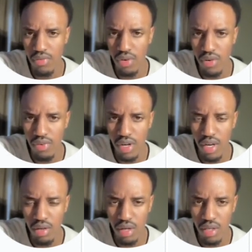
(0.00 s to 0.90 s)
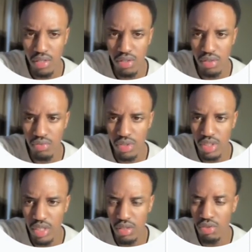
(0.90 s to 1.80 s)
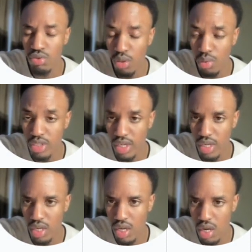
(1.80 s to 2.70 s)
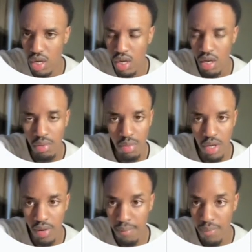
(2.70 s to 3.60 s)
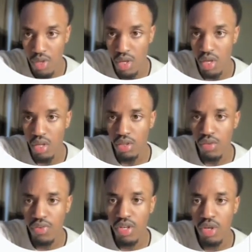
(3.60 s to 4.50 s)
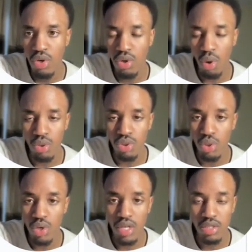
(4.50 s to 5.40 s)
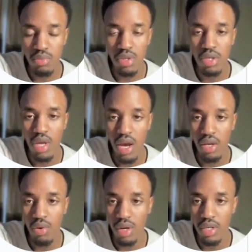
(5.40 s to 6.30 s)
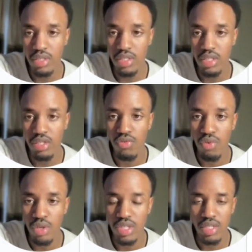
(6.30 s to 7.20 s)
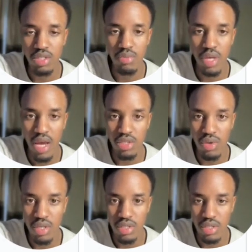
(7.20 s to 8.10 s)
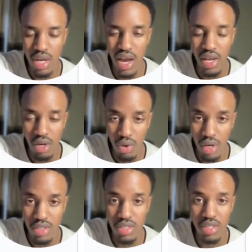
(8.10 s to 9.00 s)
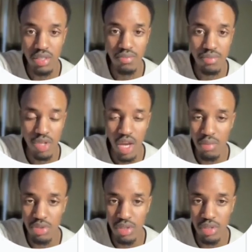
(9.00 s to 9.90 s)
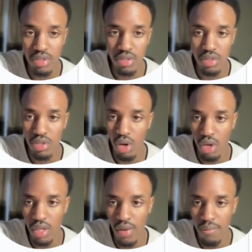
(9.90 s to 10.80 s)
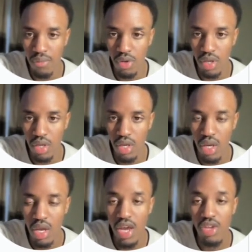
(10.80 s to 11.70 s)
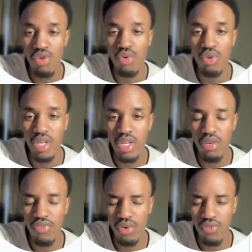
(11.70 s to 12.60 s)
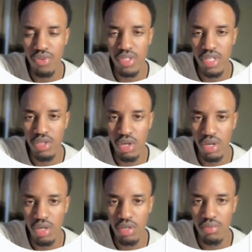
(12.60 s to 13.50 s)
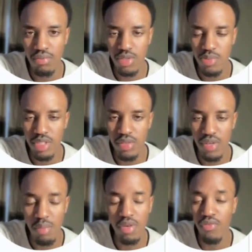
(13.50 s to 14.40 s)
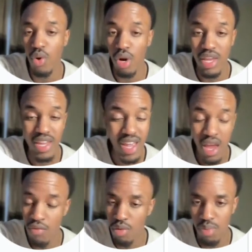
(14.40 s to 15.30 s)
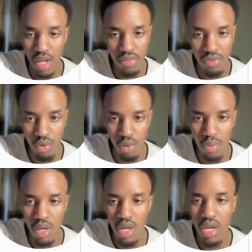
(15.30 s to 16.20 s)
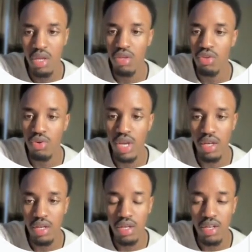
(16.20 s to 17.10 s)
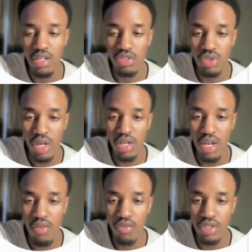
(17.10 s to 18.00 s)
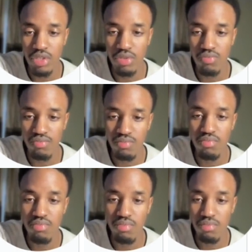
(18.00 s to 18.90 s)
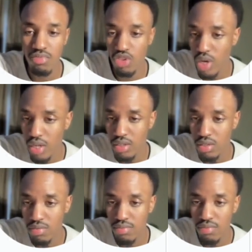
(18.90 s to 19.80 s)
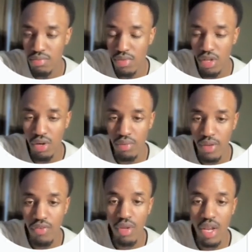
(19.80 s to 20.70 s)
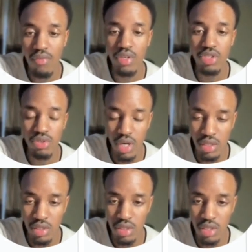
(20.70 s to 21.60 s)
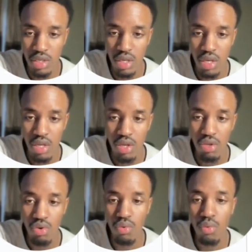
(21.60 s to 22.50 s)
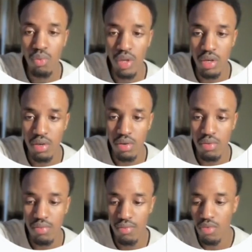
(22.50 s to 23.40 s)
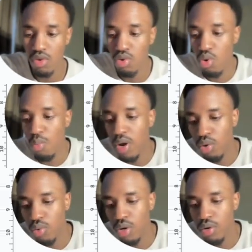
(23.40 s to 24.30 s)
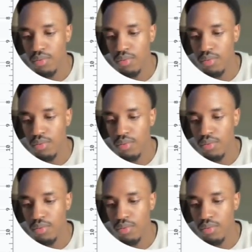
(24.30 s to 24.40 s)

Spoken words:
forgot. I need to recheck to double check it. But yeah, the video also has to be high quality. The voice has to be high quality, captions, all of that. Okay, and you need for TikTok specific. I mean, for every platform, you can try to leverage trends. If you leverage trends, you will win no matter what.